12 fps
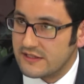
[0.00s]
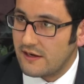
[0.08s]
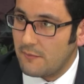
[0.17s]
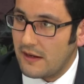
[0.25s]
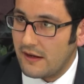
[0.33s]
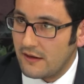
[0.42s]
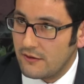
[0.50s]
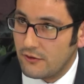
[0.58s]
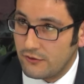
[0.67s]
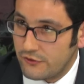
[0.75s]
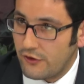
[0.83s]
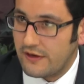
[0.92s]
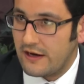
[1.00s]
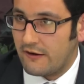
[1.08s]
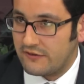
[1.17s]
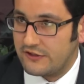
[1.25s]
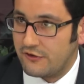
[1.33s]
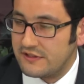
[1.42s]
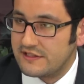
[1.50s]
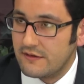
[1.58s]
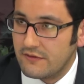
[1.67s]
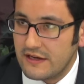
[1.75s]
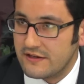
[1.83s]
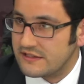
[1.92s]
coming to Turkey after
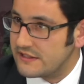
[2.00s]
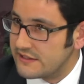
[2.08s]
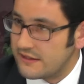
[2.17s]
37 years.